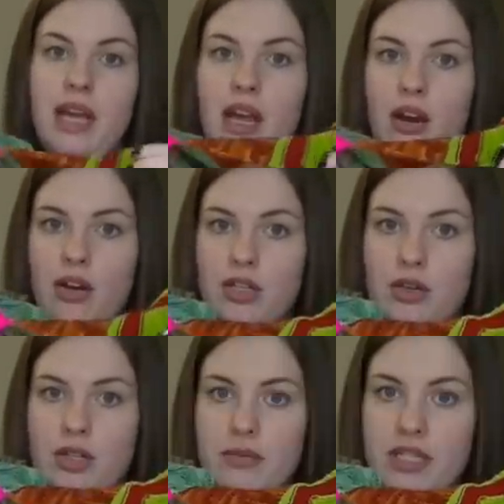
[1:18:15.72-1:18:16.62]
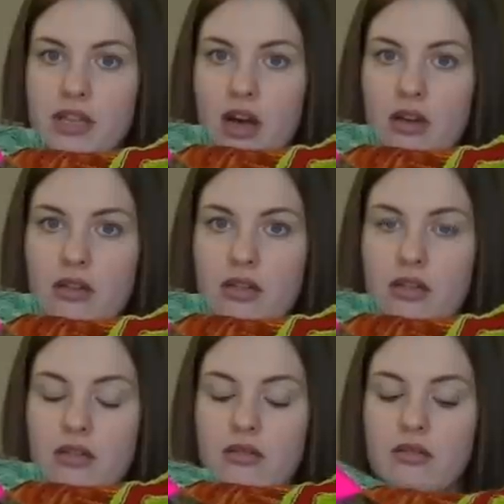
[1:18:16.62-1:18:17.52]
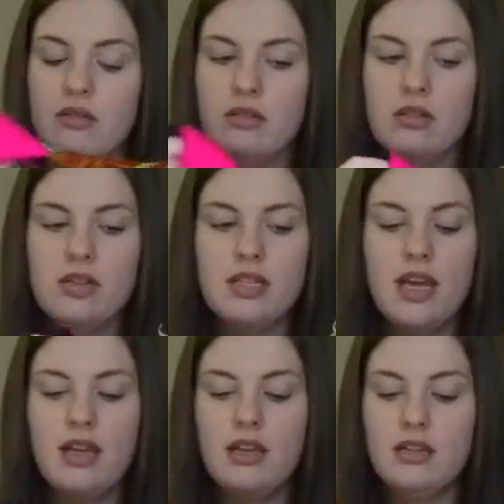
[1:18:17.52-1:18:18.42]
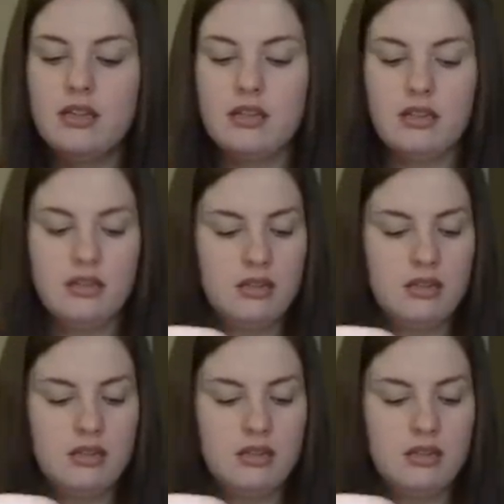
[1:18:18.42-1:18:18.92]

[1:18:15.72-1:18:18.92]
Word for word: Eric's Christmas socks. Is that it?